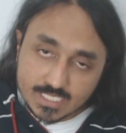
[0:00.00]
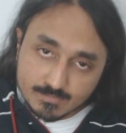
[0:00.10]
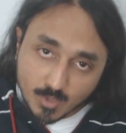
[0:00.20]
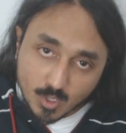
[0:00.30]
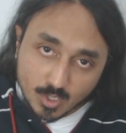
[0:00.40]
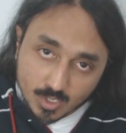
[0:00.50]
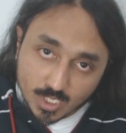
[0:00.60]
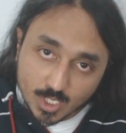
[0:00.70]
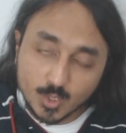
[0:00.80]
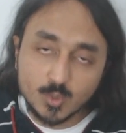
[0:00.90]
That small
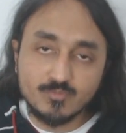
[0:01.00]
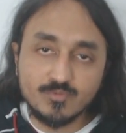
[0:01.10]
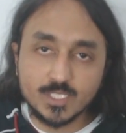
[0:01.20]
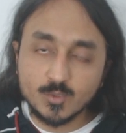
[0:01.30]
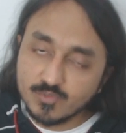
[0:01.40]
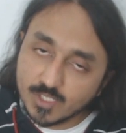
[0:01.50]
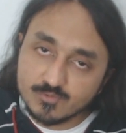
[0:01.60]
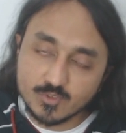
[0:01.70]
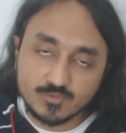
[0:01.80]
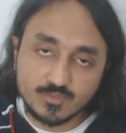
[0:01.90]
loop we do
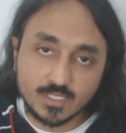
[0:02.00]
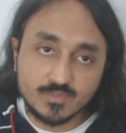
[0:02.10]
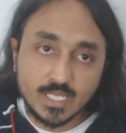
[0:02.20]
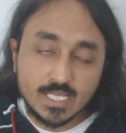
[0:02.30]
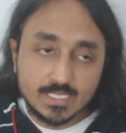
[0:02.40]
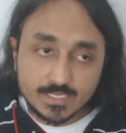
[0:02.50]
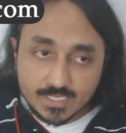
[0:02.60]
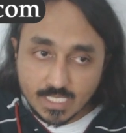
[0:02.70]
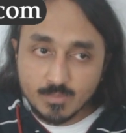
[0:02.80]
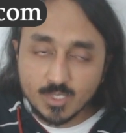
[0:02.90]
5-4-5.
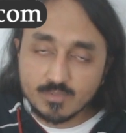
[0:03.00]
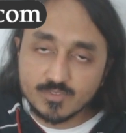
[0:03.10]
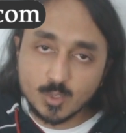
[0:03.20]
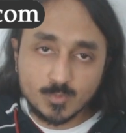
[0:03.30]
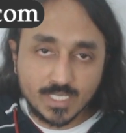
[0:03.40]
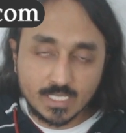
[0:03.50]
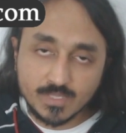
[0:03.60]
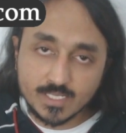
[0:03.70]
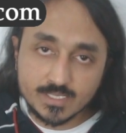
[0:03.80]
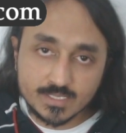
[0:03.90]
The timing of the loop
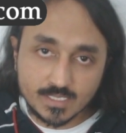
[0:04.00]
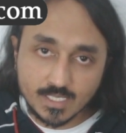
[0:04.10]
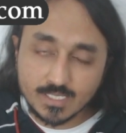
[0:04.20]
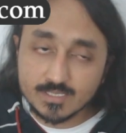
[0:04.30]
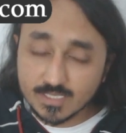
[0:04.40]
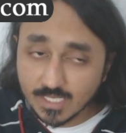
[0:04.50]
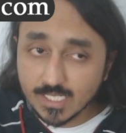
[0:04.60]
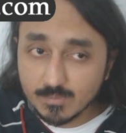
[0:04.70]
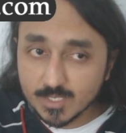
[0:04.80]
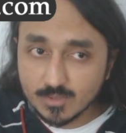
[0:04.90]
can be adjusted, like
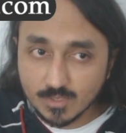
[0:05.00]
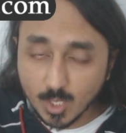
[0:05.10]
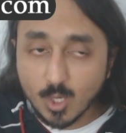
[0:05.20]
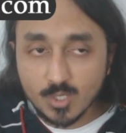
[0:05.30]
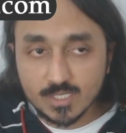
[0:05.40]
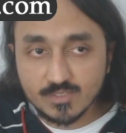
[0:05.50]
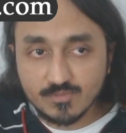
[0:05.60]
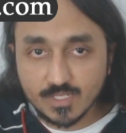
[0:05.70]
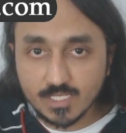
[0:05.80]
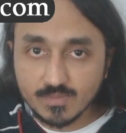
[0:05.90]
stay a little bit long on
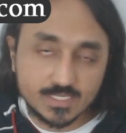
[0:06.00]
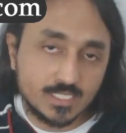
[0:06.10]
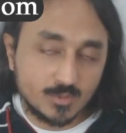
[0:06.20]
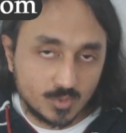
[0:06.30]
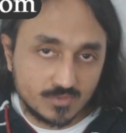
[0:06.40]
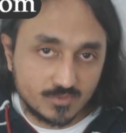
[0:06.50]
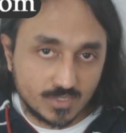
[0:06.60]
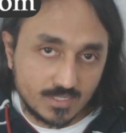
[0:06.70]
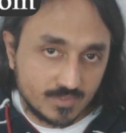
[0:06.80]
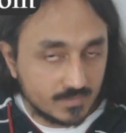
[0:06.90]
the 5 and then go to
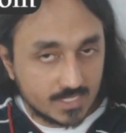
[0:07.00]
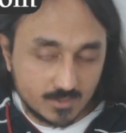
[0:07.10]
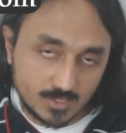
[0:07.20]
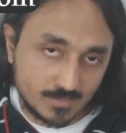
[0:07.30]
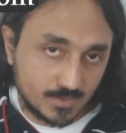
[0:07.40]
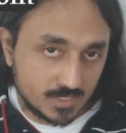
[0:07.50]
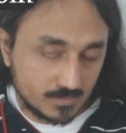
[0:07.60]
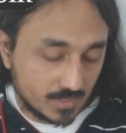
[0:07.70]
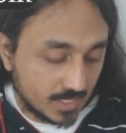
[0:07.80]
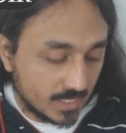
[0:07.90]
4 and 5. That's also possible.